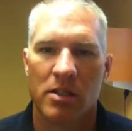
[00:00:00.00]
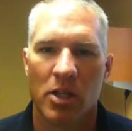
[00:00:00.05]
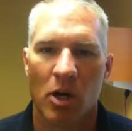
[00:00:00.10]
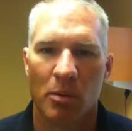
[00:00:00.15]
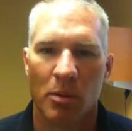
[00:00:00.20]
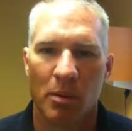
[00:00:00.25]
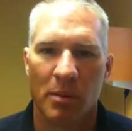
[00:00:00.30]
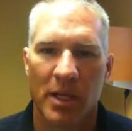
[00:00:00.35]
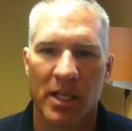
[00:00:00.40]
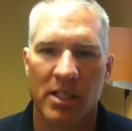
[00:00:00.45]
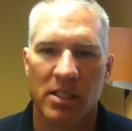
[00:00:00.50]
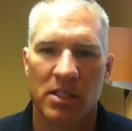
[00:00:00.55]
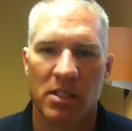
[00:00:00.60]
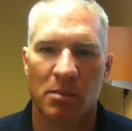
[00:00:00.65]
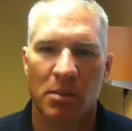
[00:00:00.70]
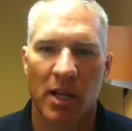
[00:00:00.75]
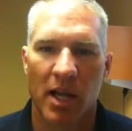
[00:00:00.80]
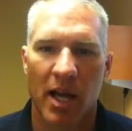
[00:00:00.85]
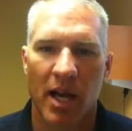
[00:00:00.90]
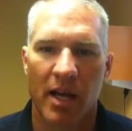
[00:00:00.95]
Dopamine is
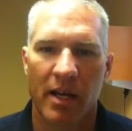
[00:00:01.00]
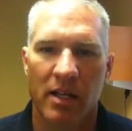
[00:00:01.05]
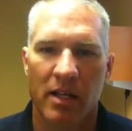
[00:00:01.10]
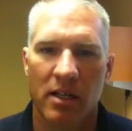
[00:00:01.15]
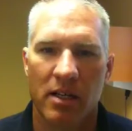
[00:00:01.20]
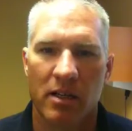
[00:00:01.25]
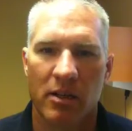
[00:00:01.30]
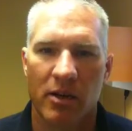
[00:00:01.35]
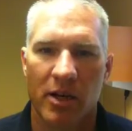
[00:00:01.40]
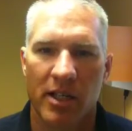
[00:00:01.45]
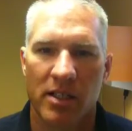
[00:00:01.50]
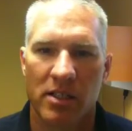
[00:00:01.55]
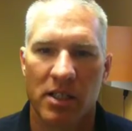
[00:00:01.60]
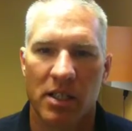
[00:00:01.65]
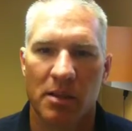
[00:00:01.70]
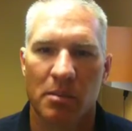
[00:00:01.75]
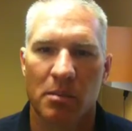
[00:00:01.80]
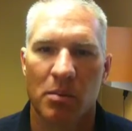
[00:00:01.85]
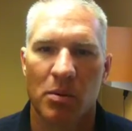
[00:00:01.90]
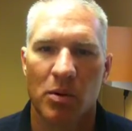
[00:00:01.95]
supplied either as
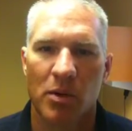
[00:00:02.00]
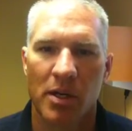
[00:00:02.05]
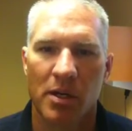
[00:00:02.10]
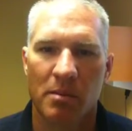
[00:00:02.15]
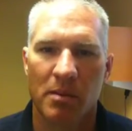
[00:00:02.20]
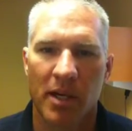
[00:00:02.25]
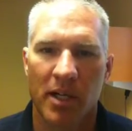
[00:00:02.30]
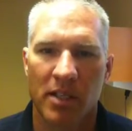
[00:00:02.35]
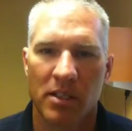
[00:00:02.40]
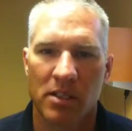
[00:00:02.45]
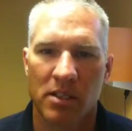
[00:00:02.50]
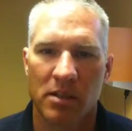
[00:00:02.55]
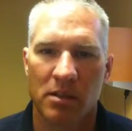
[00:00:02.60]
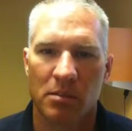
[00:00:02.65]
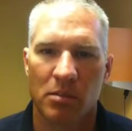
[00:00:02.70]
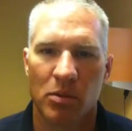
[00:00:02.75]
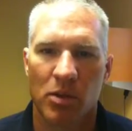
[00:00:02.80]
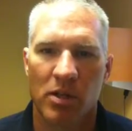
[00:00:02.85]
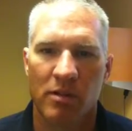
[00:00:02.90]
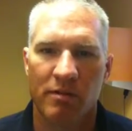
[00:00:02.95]
a pre-mixed,
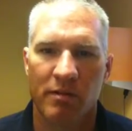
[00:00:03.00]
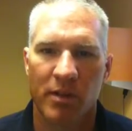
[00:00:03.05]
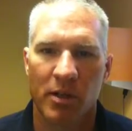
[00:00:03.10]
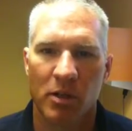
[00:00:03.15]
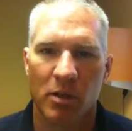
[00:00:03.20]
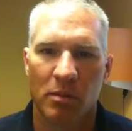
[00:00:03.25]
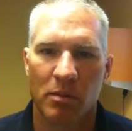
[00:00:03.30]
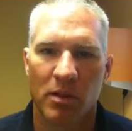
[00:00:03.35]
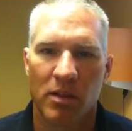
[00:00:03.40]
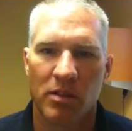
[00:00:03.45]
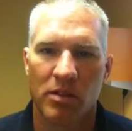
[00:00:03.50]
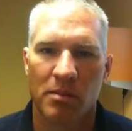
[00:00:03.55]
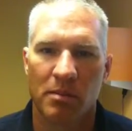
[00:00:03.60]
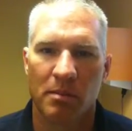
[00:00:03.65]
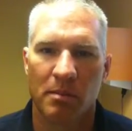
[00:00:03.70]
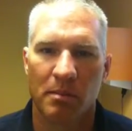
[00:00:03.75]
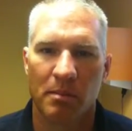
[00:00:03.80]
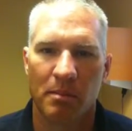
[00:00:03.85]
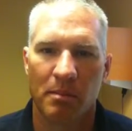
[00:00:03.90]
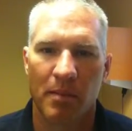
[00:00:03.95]
pre-filled
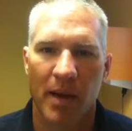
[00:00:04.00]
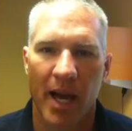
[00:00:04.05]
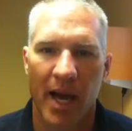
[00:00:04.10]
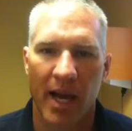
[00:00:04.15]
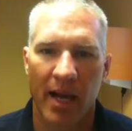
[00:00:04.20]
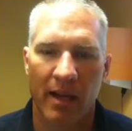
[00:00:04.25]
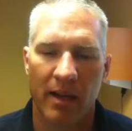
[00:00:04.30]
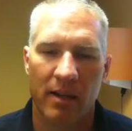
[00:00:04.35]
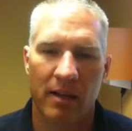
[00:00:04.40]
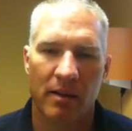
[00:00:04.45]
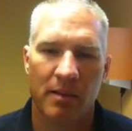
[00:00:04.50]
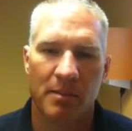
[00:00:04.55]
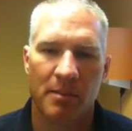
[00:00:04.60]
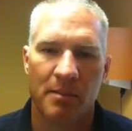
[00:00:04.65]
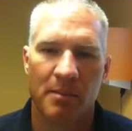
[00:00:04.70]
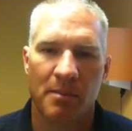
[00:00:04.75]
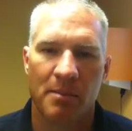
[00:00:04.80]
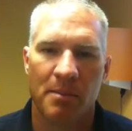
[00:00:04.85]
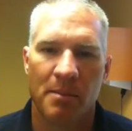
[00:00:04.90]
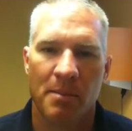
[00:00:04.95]
bag,
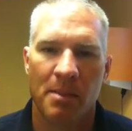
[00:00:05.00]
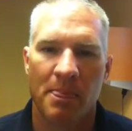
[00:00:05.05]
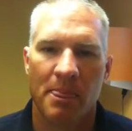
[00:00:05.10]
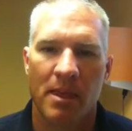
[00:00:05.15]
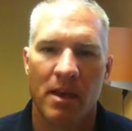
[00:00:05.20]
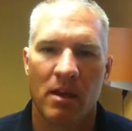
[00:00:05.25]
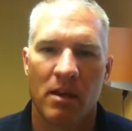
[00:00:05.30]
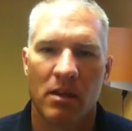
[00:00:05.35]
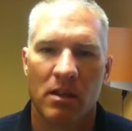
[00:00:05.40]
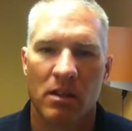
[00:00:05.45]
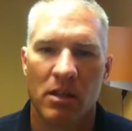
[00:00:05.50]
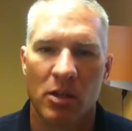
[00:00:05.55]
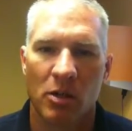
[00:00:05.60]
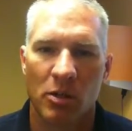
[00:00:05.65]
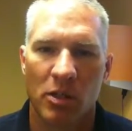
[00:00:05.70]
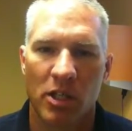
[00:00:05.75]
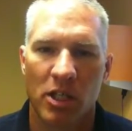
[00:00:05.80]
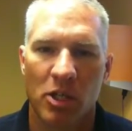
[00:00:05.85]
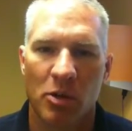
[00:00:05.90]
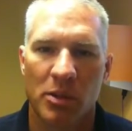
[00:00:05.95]

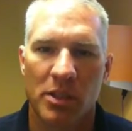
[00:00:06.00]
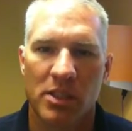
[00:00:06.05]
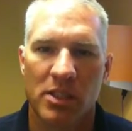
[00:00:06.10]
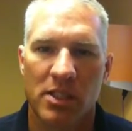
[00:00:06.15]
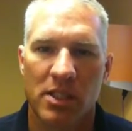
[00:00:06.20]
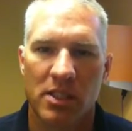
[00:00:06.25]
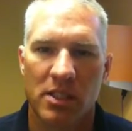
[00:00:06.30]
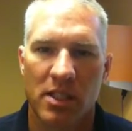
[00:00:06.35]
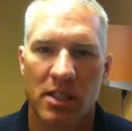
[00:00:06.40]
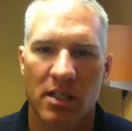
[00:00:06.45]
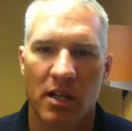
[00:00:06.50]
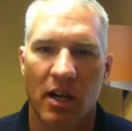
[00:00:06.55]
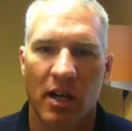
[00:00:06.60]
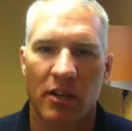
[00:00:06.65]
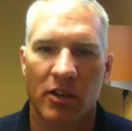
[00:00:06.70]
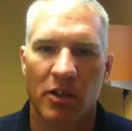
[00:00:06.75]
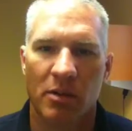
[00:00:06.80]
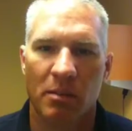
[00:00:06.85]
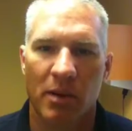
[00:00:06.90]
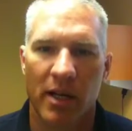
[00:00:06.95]
yielding you a
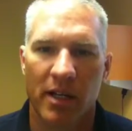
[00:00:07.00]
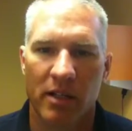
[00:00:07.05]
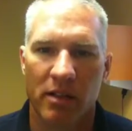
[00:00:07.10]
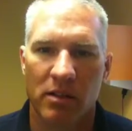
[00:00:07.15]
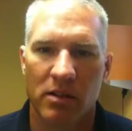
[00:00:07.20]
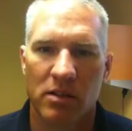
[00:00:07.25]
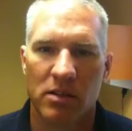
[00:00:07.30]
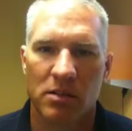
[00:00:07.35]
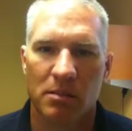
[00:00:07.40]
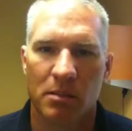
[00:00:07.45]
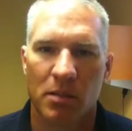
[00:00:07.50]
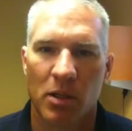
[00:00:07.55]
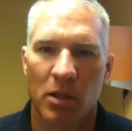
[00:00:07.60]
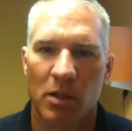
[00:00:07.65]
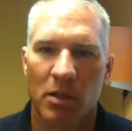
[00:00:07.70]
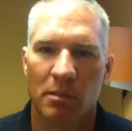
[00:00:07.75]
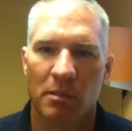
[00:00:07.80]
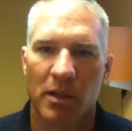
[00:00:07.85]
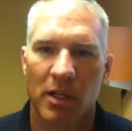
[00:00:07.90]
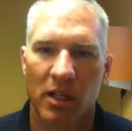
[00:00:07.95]
1600 mics
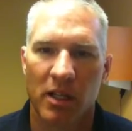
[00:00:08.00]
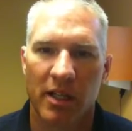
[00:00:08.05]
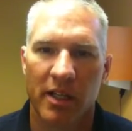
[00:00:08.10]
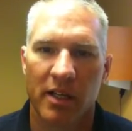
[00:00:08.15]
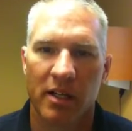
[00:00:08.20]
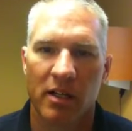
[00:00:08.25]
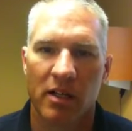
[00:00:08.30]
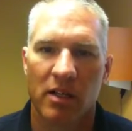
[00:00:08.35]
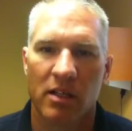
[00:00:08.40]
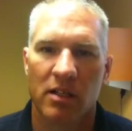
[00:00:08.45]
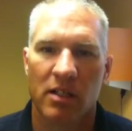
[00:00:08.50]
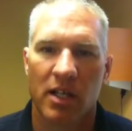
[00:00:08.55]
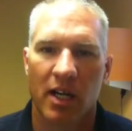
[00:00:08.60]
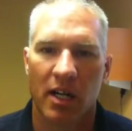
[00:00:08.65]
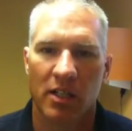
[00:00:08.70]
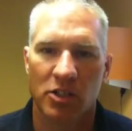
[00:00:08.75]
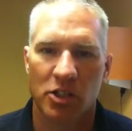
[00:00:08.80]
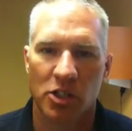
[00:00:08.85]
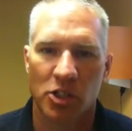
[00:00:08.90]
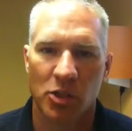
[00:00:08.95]
per milliliter
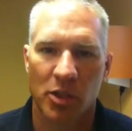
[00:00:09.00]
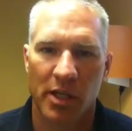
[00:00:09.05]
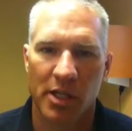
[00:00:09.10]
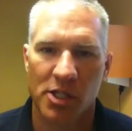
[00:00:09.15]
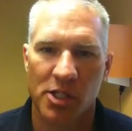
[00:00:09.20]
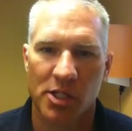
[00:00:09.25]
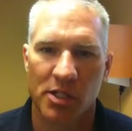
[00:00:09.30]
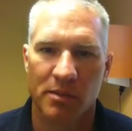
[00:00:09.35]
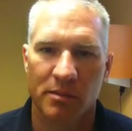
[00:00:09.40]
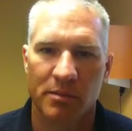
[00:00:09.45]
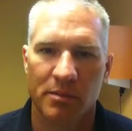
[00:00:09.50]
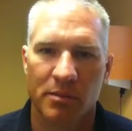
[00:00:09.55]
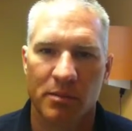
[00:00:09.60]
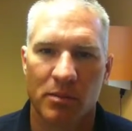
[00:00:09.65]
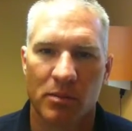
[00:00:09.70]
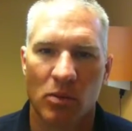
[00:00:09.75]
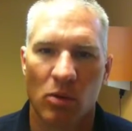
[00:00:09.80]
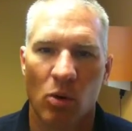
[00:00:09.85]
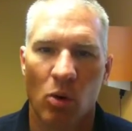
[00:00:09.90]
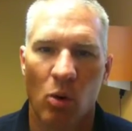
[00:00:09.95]
concentration,
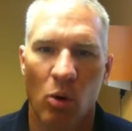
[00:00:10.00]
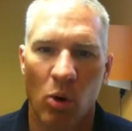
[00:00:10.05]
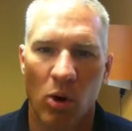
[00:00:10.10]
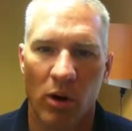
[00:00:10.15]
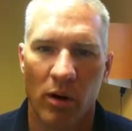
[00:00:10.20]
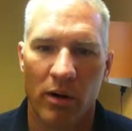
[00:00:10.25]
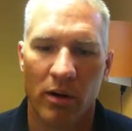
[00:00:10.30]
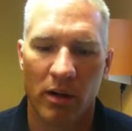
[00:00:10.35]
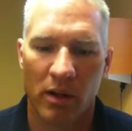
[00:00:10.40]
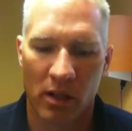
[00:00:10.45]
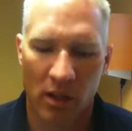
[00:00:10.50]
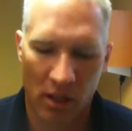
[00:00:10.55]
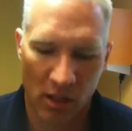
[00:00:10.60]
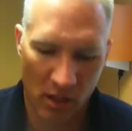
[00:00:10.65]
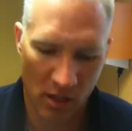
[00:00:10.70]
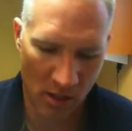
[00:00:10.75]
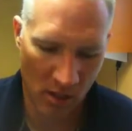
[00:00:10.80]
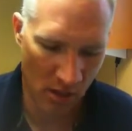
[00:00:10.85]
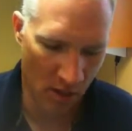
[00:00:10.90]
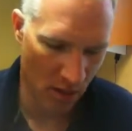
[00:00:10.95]
or
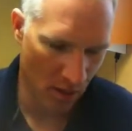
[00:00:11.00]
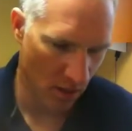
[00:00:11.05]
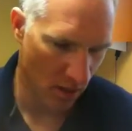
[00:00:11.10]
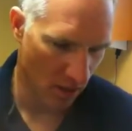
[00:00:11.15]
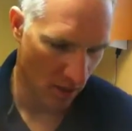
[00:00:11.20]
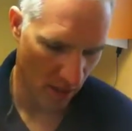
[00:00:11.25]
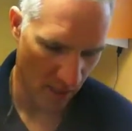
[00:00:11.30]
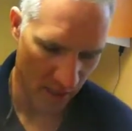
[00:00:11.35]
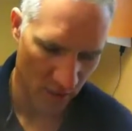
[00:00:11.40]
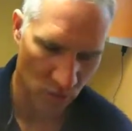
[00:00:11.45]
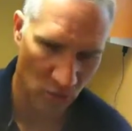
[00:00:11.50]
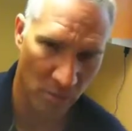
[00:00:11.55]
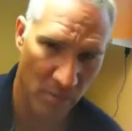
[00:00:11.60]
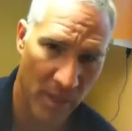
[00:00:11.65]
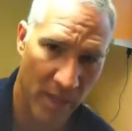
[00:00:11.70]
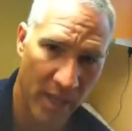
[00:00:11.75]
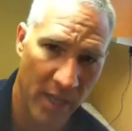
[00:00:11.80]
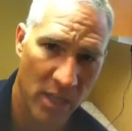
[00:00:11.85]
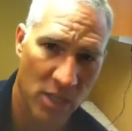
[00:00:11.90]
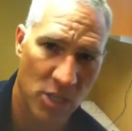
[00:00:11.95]
as with
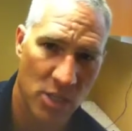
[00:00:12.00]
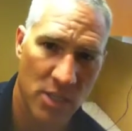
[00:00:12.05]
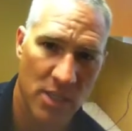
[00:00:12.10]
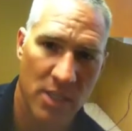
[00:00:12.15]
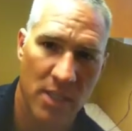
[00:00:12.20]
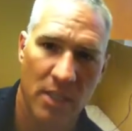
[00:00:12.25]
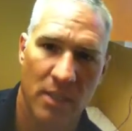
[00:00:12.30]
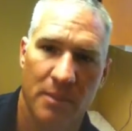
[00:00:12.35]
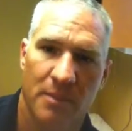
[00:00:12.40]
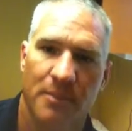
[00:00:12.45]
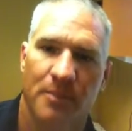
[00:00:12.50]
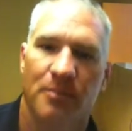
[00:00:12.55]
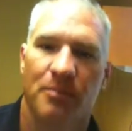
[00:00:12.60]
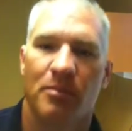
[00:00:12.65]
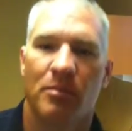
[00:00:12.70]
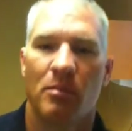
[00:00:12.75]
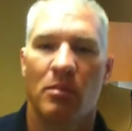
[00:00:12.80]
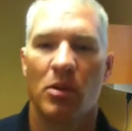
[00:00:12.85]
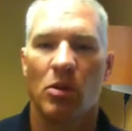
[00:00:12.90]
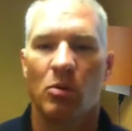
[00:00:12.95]
my agency,
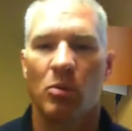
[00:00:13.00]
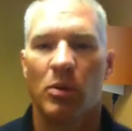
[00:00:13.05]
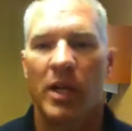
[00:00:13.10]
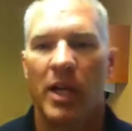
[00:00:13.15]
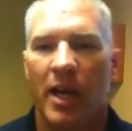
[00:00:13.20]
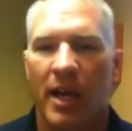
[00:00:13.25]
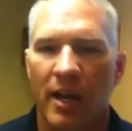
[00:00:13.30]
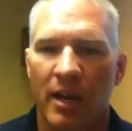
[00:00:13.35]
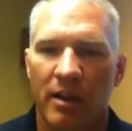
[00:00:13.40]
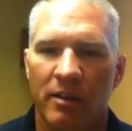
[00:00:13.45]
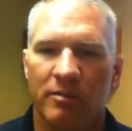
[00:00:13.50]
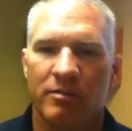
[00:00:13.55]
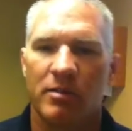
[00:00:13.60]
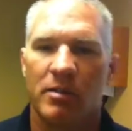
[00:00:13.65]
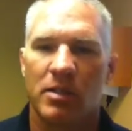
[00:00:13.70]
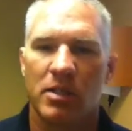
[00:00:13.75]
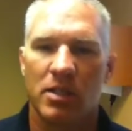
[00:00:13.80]
we have